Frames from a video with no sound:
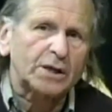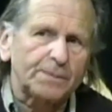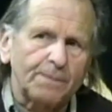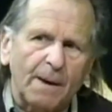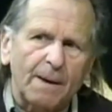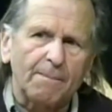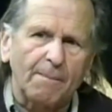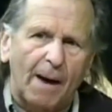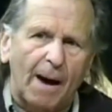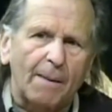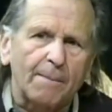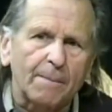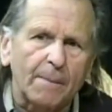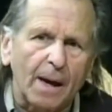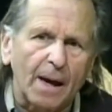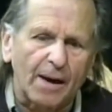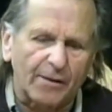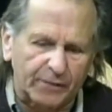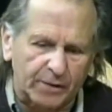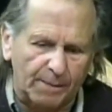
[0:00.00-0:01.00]
my mom
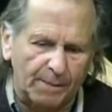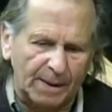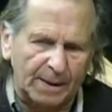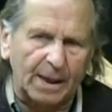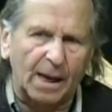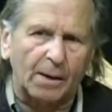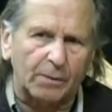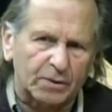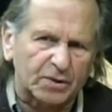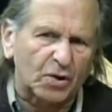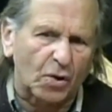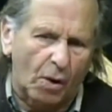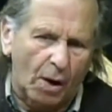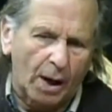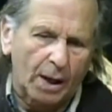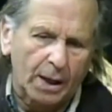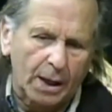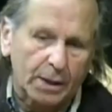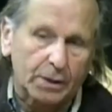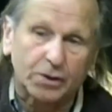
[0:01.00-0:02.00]
after my dad was
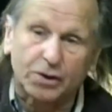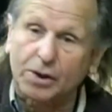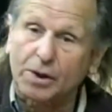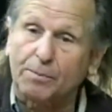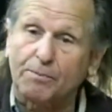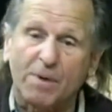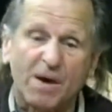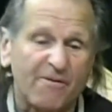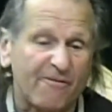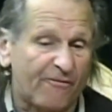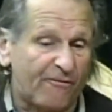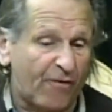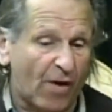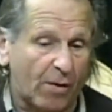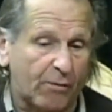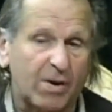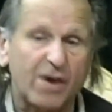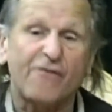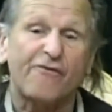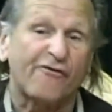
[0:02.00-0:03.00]
gone, and she'd be
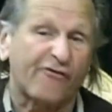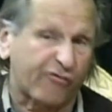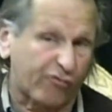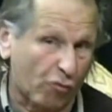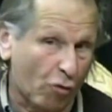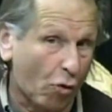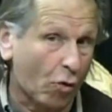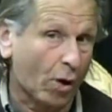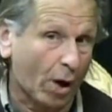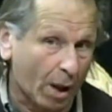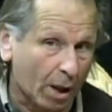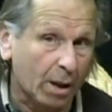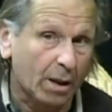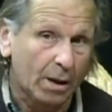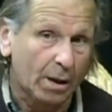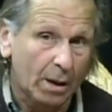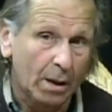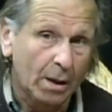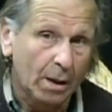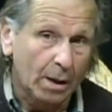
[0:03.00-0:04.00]
very frugal,
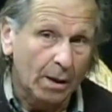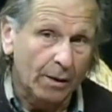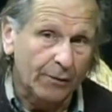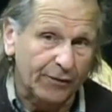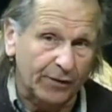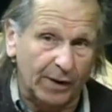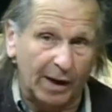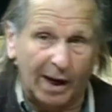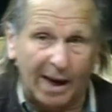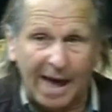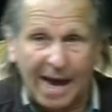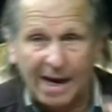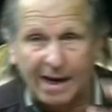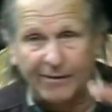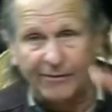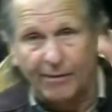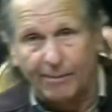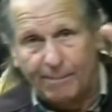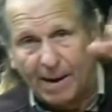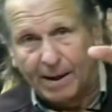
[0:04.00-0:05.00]
for the lack
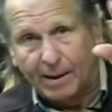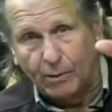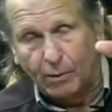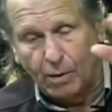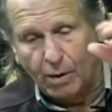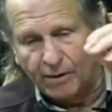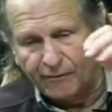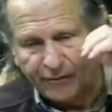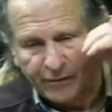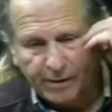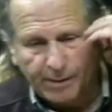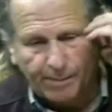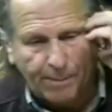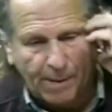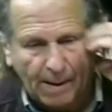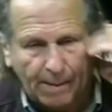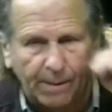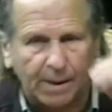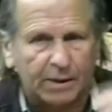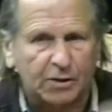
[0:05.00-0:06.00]
of a better word, for the
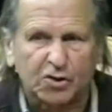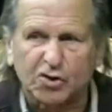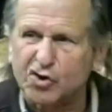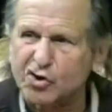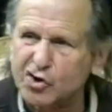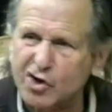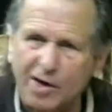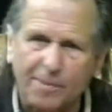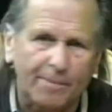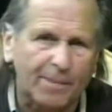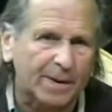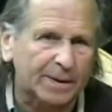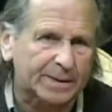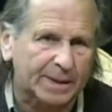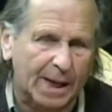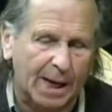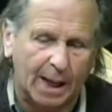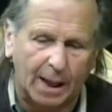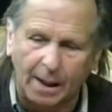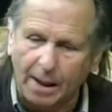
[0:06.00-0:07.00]
public, cheap as
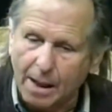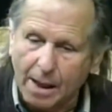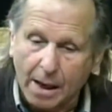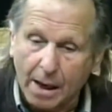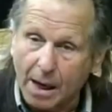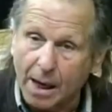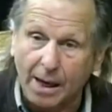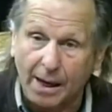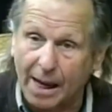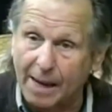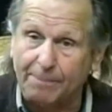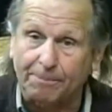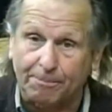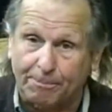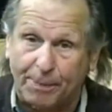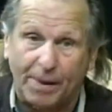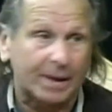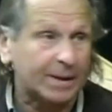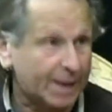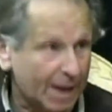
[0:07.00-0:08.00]
hell. And I
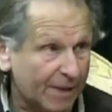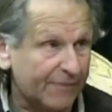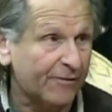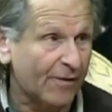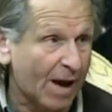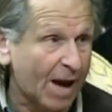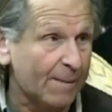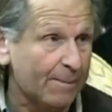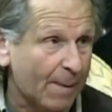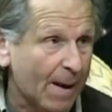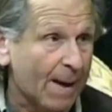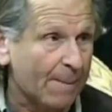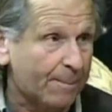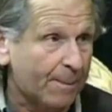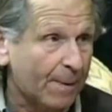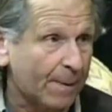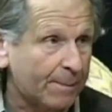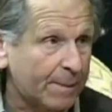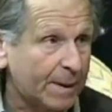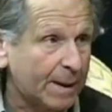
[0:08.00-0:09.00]
picked that vibe up.
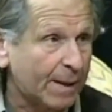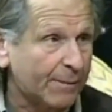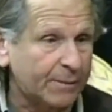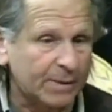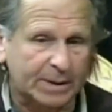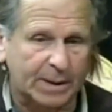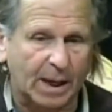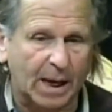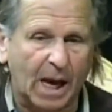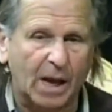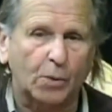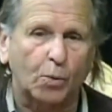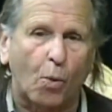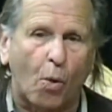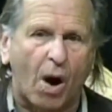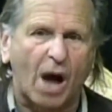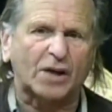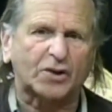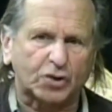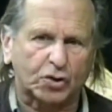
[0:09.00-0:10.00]
I mean, everything, I'd
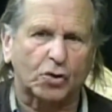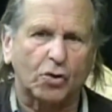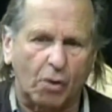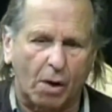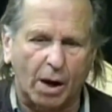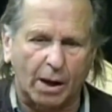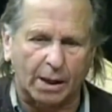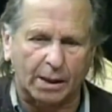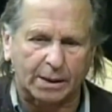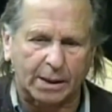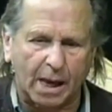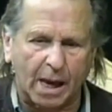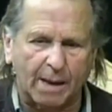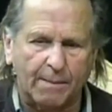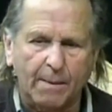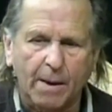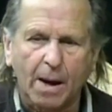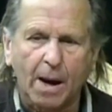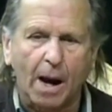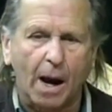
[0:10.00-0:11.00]
watch her all the time,
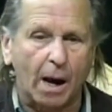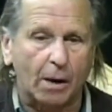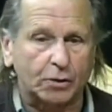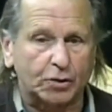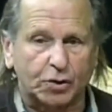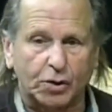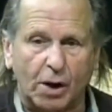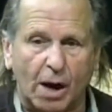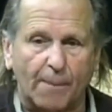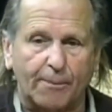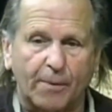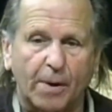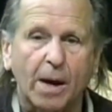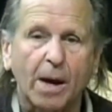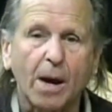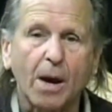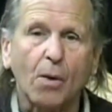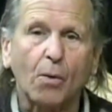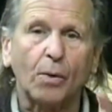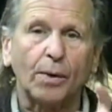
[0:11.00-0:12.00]
how she up it.
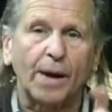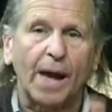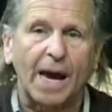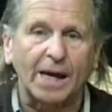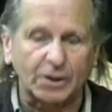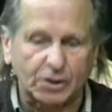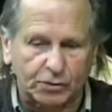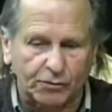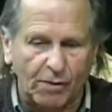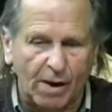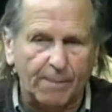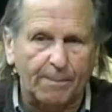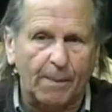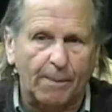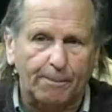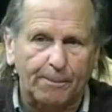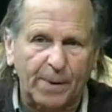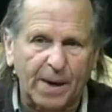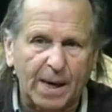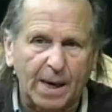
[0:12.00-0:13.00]
When I scrape a
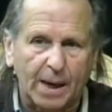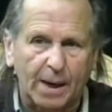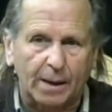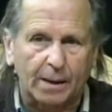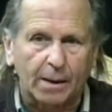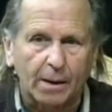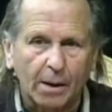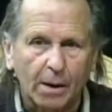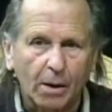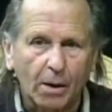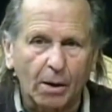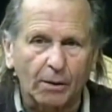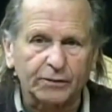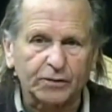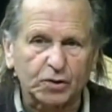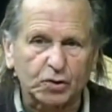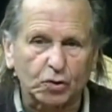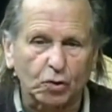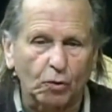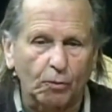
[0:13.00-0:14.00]
pan of
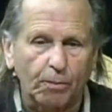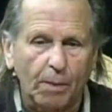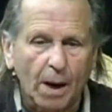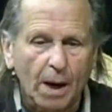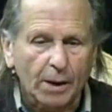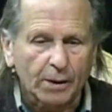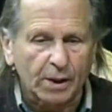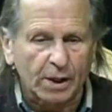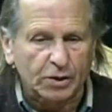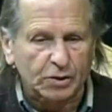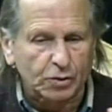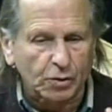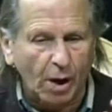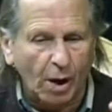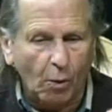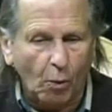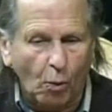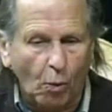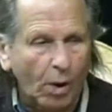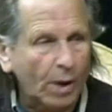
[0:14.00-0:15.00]
soup, there's
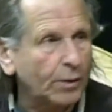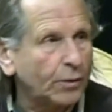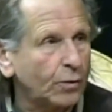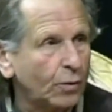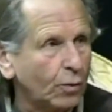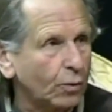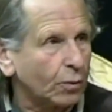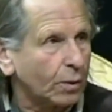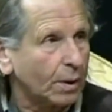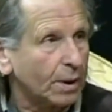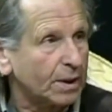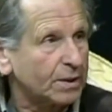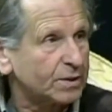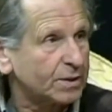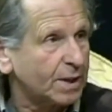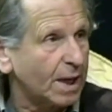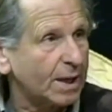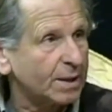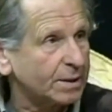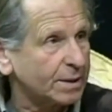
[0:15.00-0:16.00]
not one noodle that
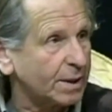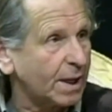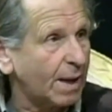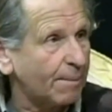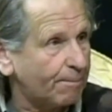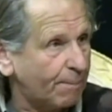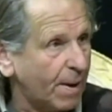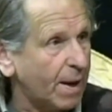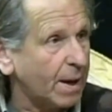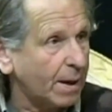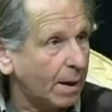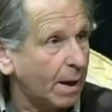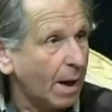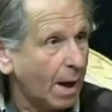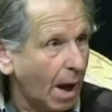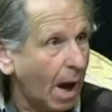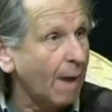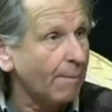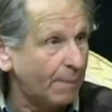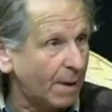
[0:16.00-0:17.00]
stays in that pan.
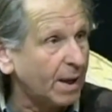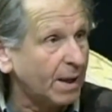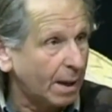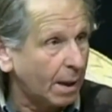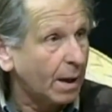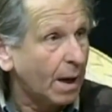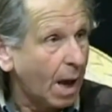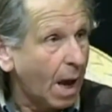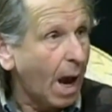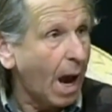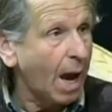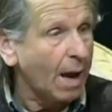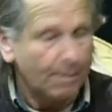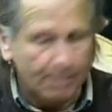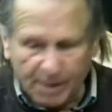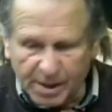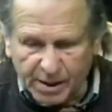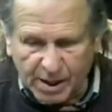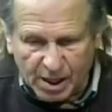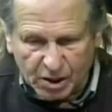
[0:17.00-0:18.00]
I mean it.
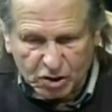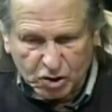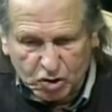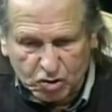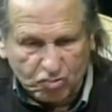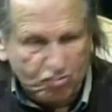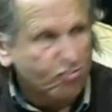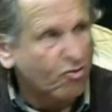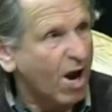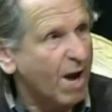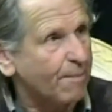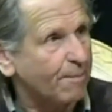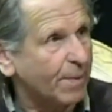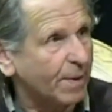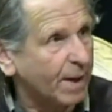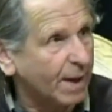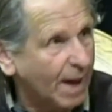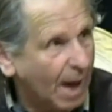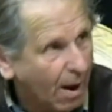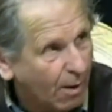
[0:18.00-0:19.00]
I'm in there
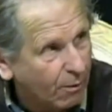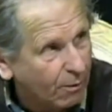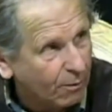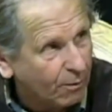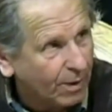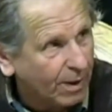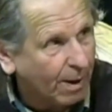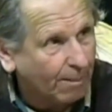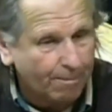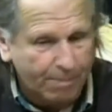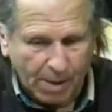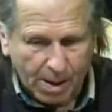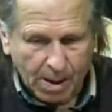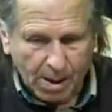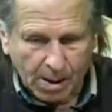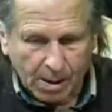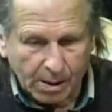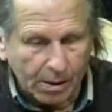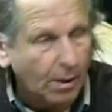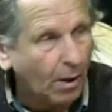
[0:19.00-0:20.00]
scraping it out with
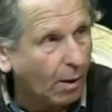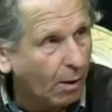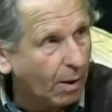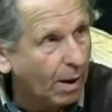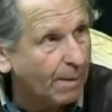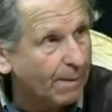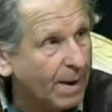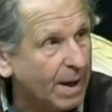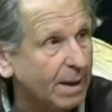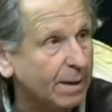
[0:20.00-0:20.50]
a, you know what I mean?